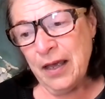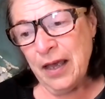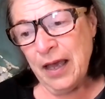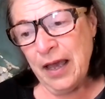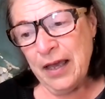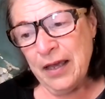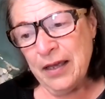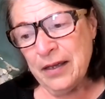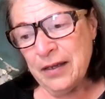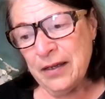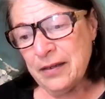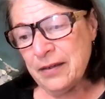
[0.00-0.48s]

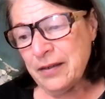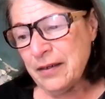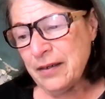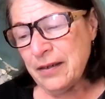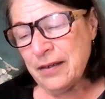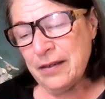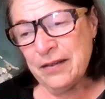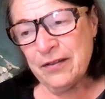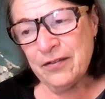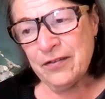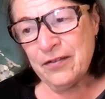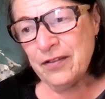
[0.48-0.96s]
and
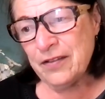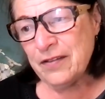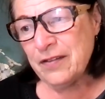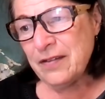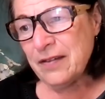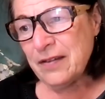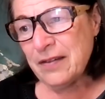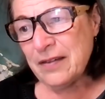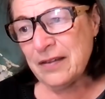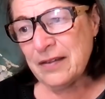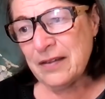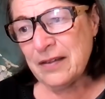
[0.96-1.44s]

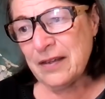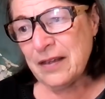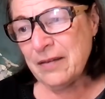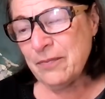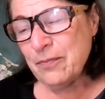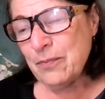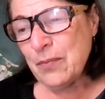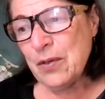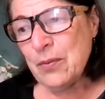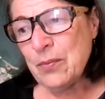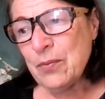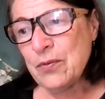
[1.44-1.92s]
just
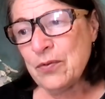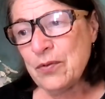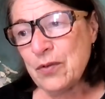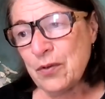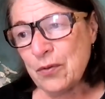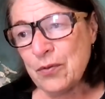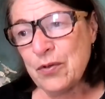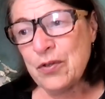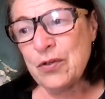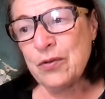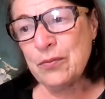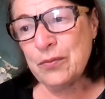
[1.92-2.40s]
let people know
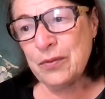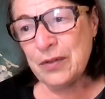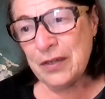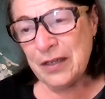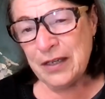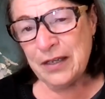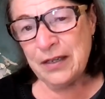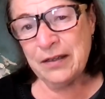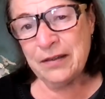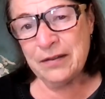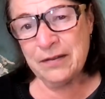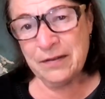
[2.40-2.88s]
you
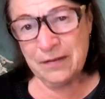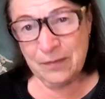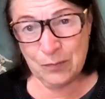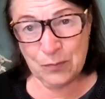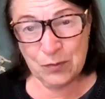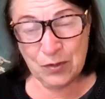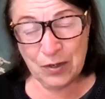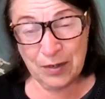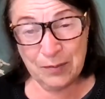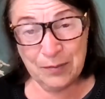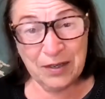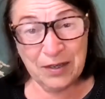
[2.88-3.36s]
need some
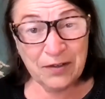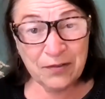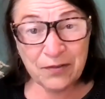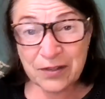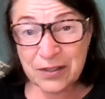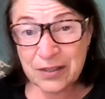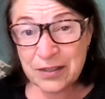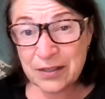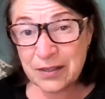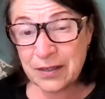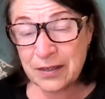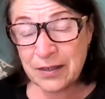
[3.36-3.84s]
time.
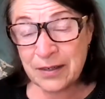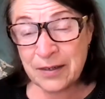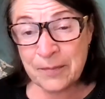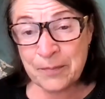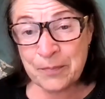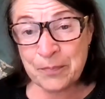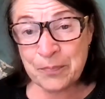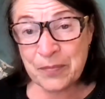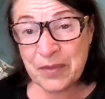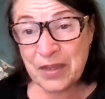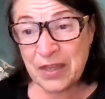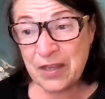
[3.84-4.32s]
Even
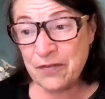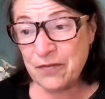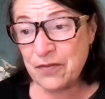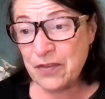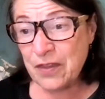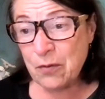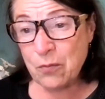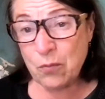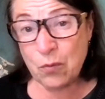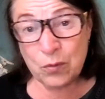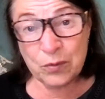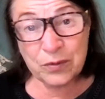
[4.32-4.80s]
if
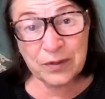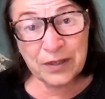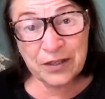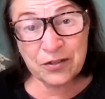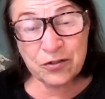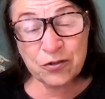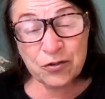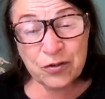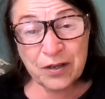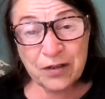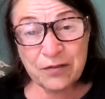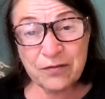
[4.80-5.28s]
they won't
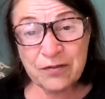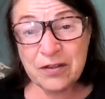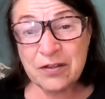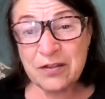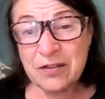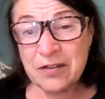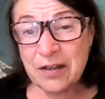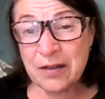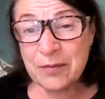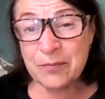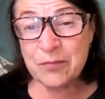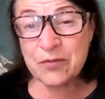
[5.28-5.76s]
let you have any
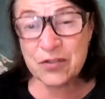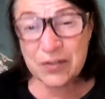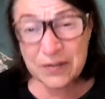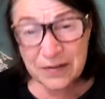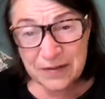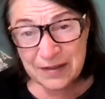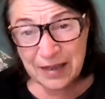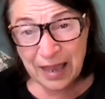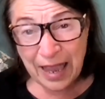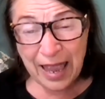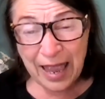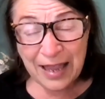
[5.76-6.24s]
time,
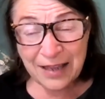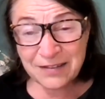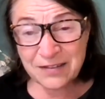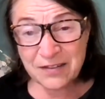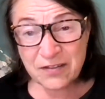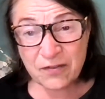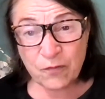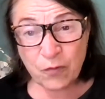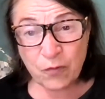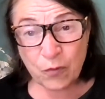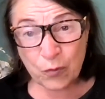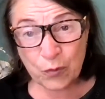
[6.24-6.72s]
just
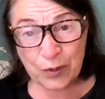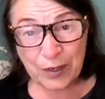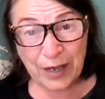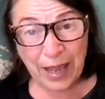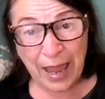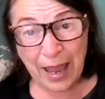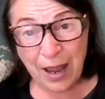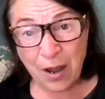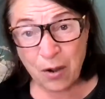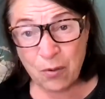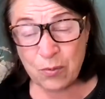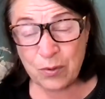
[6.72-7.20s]
ask for an
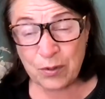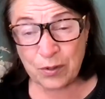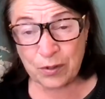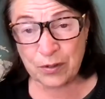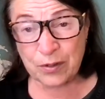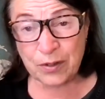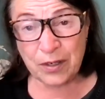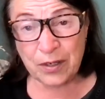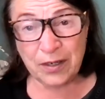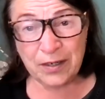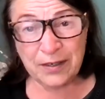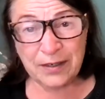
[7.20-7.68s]

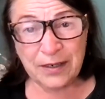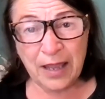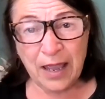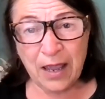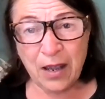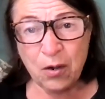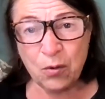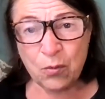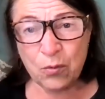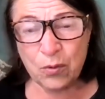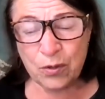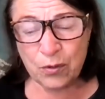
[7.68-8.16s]

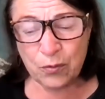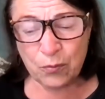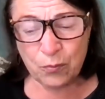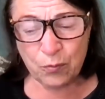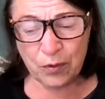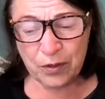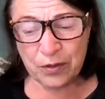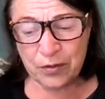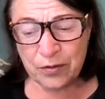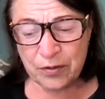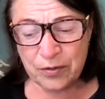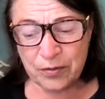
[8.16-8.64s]
hour
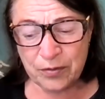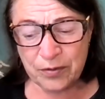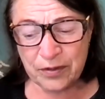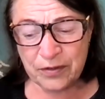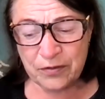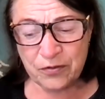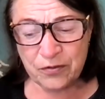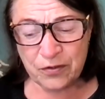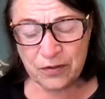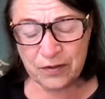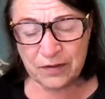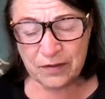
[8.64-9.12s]
where you
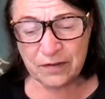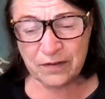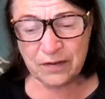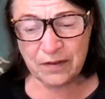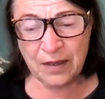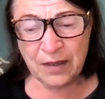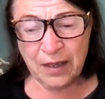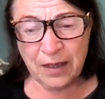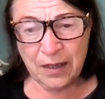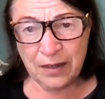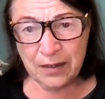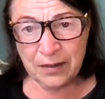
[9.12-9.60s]
could just
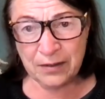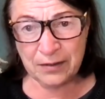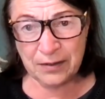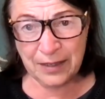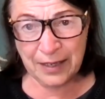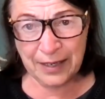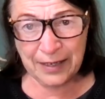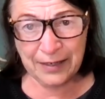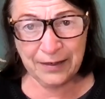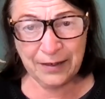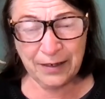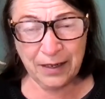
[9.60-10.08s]

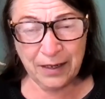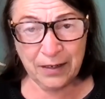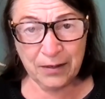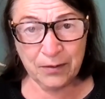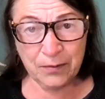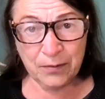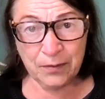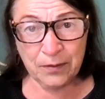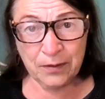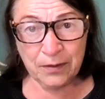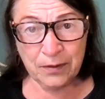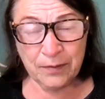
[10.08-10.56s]
lay
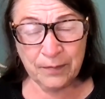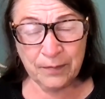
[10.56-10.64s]
down